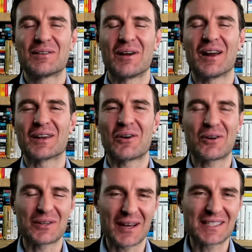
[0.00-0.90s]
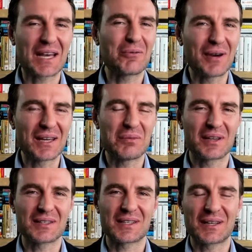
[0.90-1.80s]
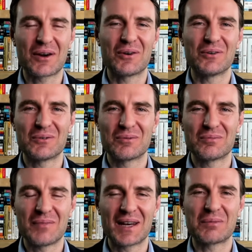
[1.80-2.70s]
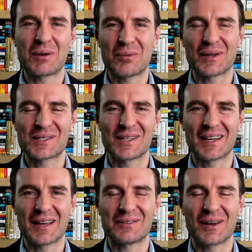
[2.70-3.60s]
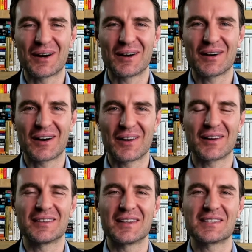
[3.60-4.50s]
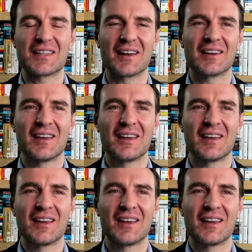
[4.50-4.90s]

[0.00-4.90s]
I say we because I know many people listening out there are like this, that